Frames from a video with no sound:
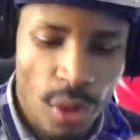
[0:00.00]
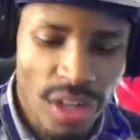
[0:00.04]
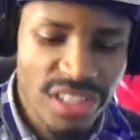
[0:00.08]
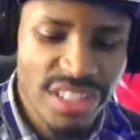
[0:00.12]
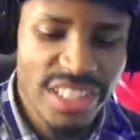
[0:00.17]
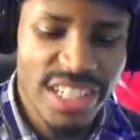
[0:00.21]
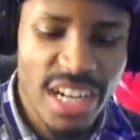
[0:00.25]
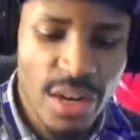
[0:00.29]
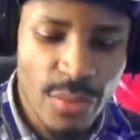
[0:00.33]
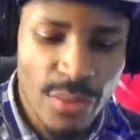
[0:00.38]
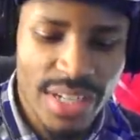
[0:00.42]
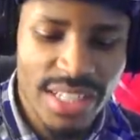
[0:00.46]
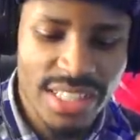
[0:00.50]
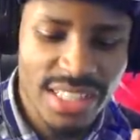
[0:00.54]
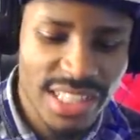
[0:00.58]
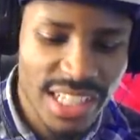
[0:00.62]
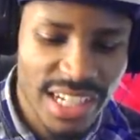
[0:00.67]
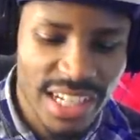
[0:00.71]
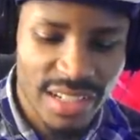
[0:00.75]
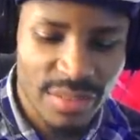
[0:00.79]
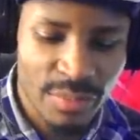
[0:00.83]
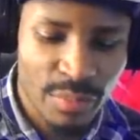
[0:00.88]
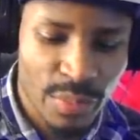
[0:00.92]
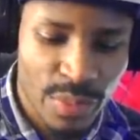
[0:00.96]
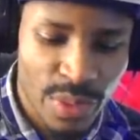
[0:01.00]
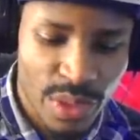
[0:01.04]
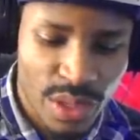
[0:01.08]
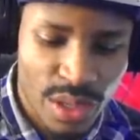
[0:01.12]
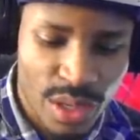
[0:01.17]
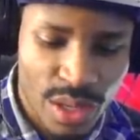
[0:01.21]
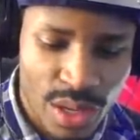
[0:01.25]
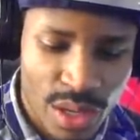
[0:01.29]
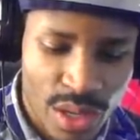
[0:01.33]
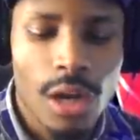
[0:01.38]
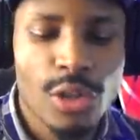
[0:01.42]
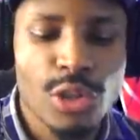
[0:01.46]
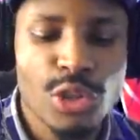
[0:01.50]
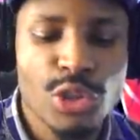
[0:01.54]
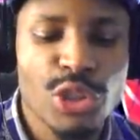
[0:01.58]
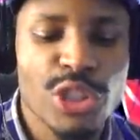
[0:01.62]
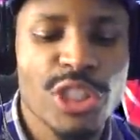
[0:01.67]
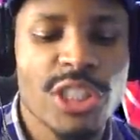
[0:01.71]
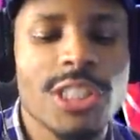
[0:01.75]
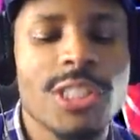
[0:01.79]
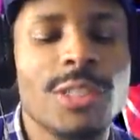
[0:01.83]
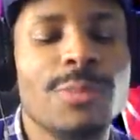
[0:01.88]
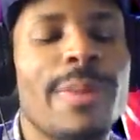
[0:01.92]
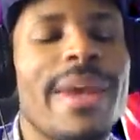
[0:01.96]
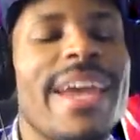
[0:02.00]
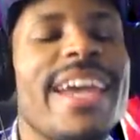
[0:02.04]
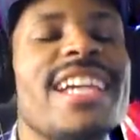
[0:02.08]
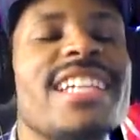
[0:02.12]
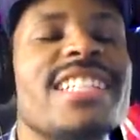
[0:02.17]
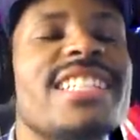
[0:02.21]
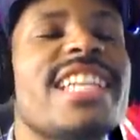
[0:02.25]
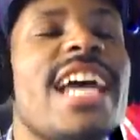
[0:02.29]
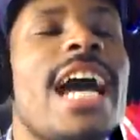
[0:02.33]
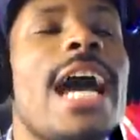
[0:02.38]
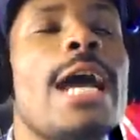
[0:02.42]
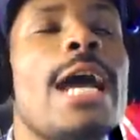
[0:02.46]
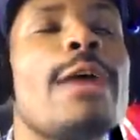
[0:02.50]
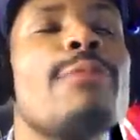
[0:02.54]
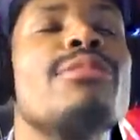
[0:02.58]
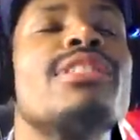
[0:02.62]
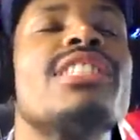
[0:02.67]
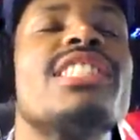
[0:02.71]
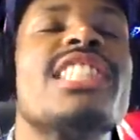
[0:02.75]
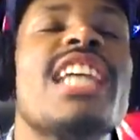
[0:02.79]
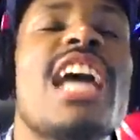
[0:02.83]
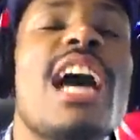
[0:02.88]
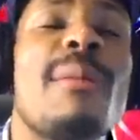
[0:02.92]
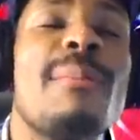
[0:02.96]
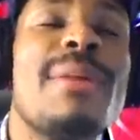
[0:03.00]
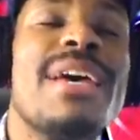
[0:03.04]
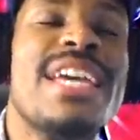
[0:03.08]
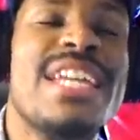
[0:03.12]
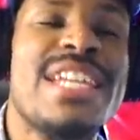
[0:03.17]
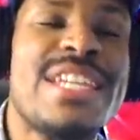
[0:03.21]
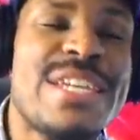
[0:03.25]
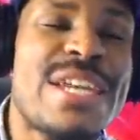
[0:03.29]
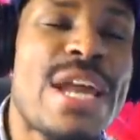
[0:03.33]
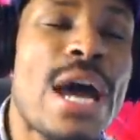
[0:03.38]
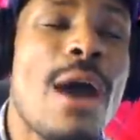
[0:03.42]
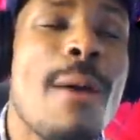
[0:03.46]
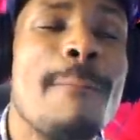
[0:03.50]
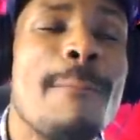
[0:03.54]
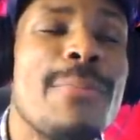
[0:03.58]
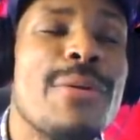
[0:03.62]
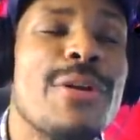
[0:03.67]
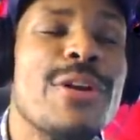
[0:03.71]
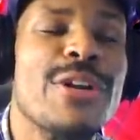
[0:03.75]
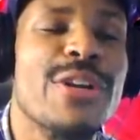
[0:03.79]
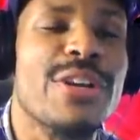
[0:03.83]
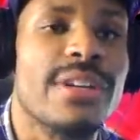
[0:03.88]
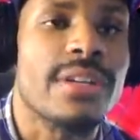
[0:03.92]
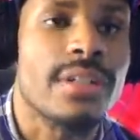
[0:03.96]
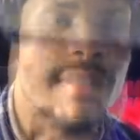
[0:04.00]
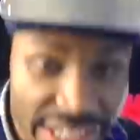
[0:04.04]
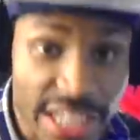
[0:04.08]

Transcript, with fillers: One thing I want to say, Ultra Space Time Summon number.